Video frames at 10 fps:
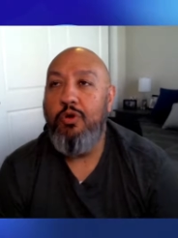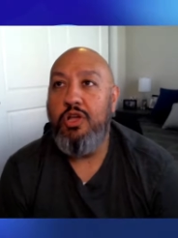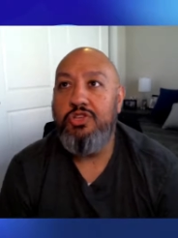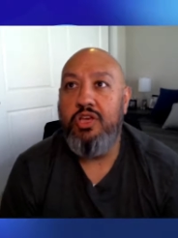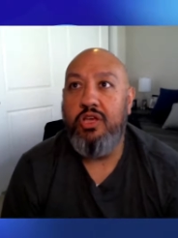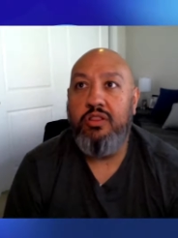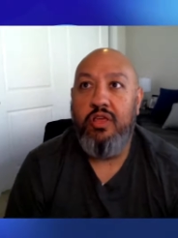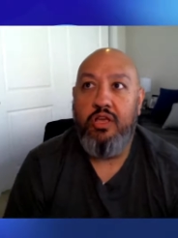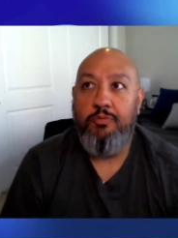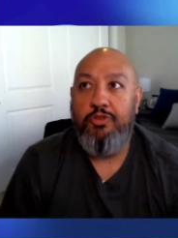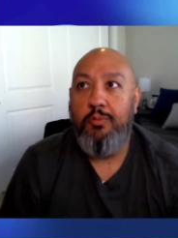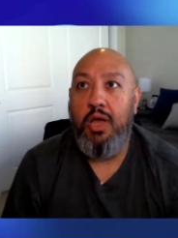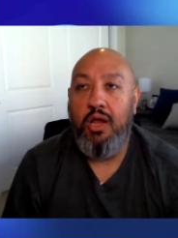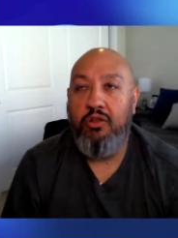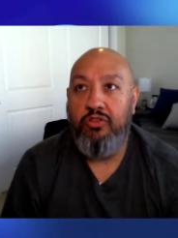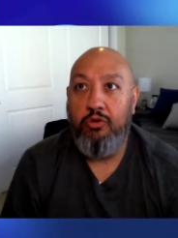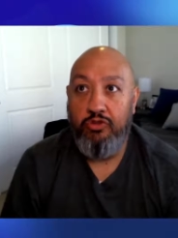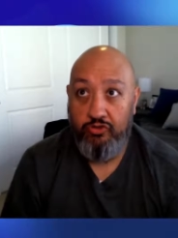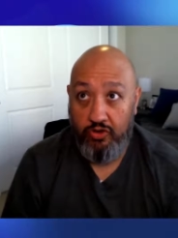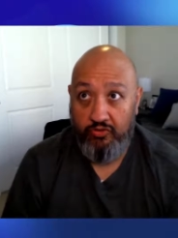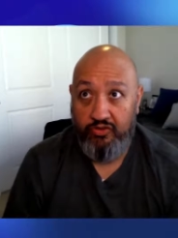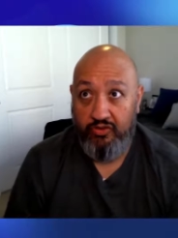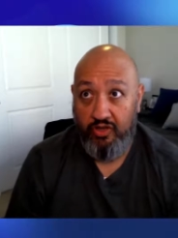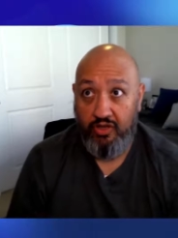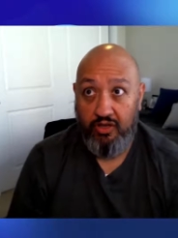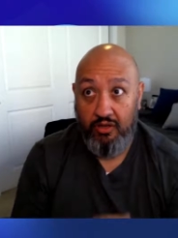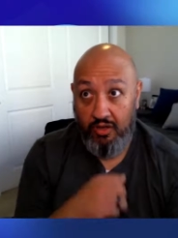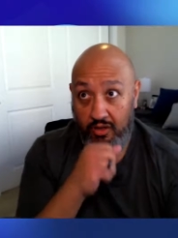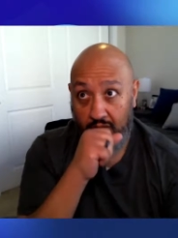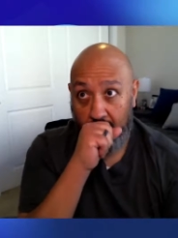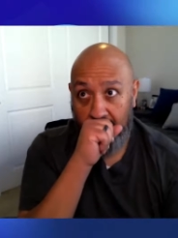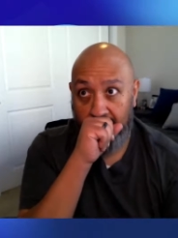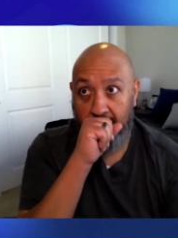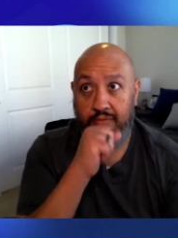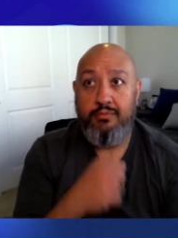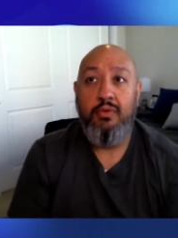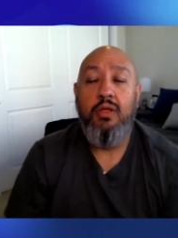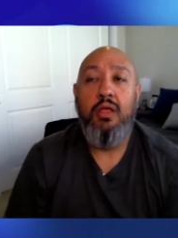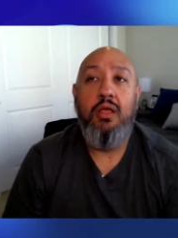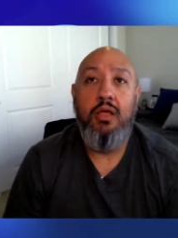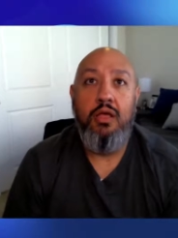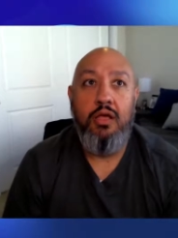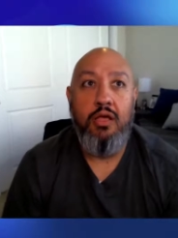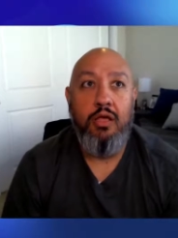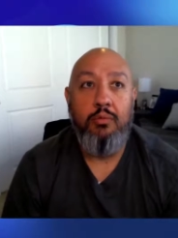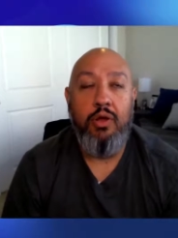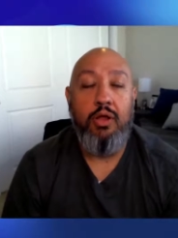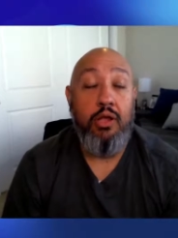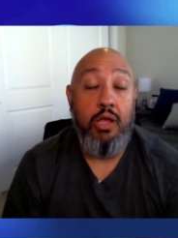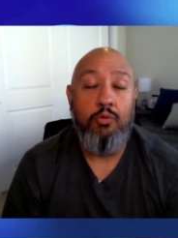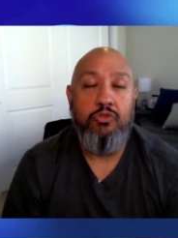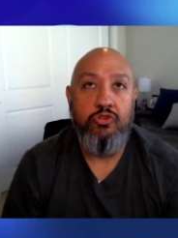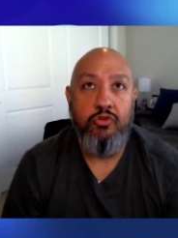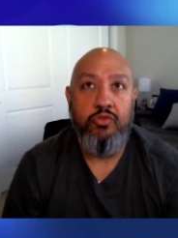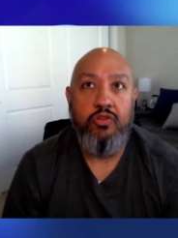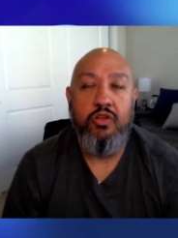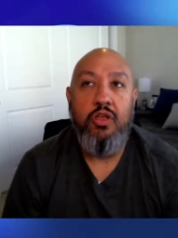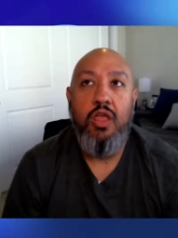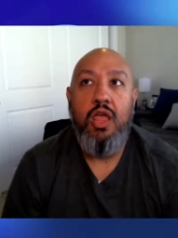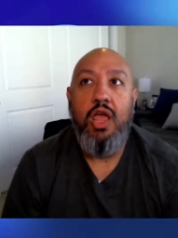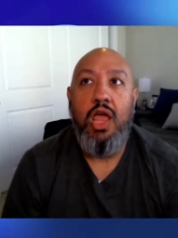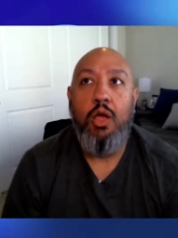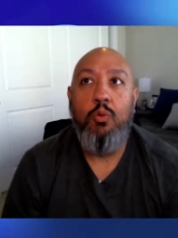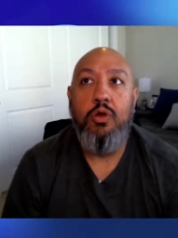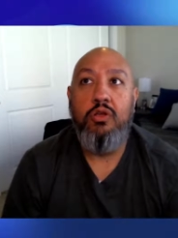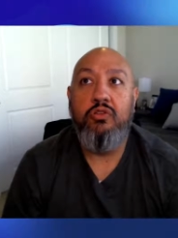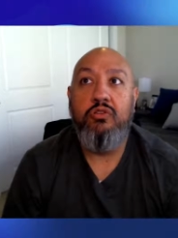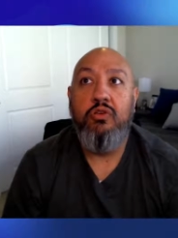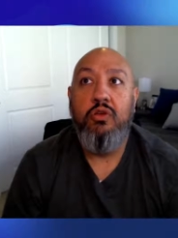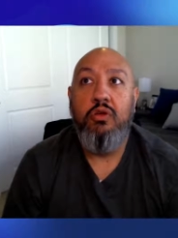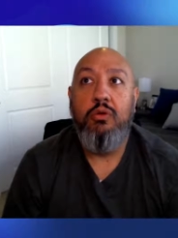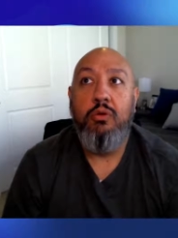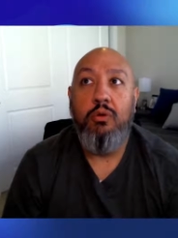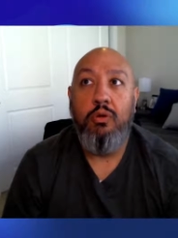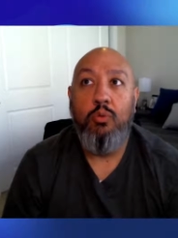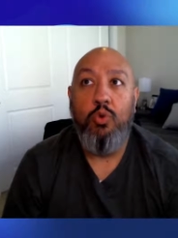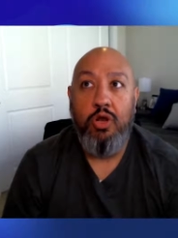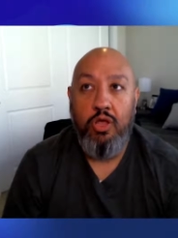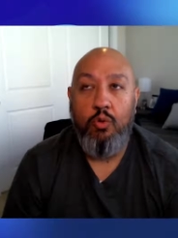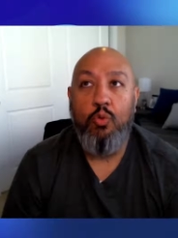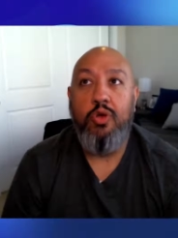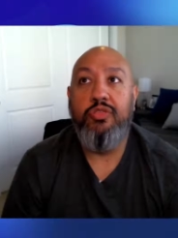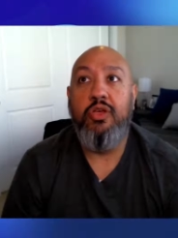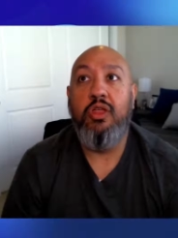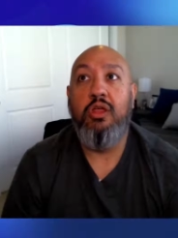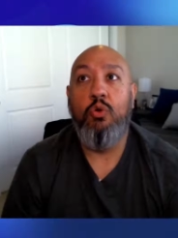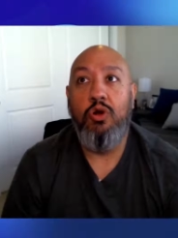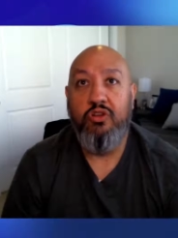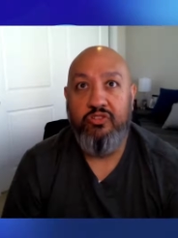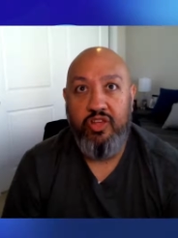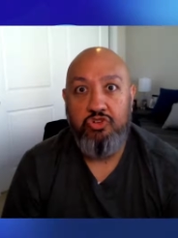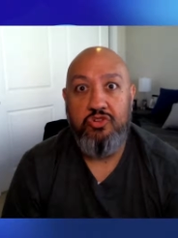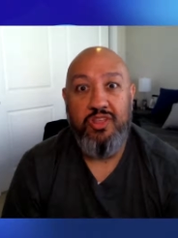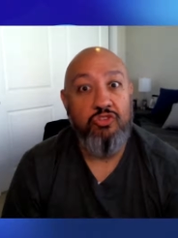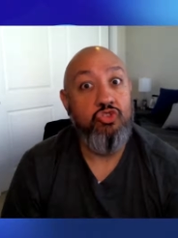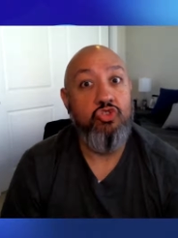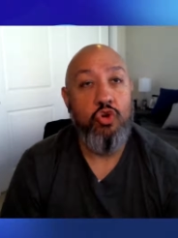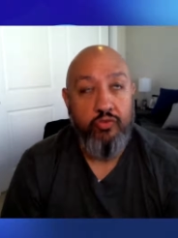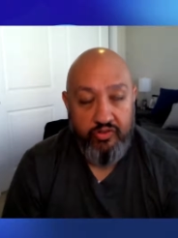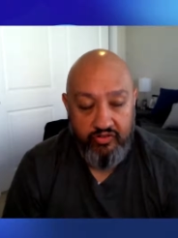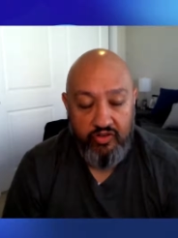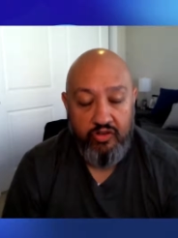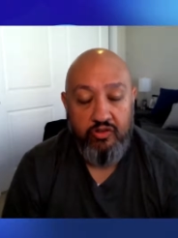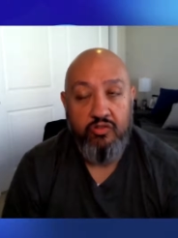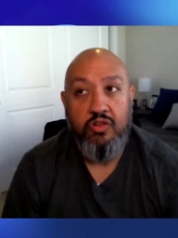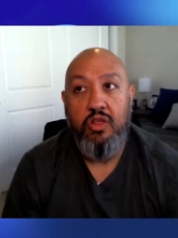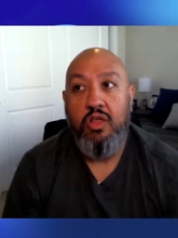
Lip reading: project that comes to mind is I was servicing. I was servicing. I was working with an organization that services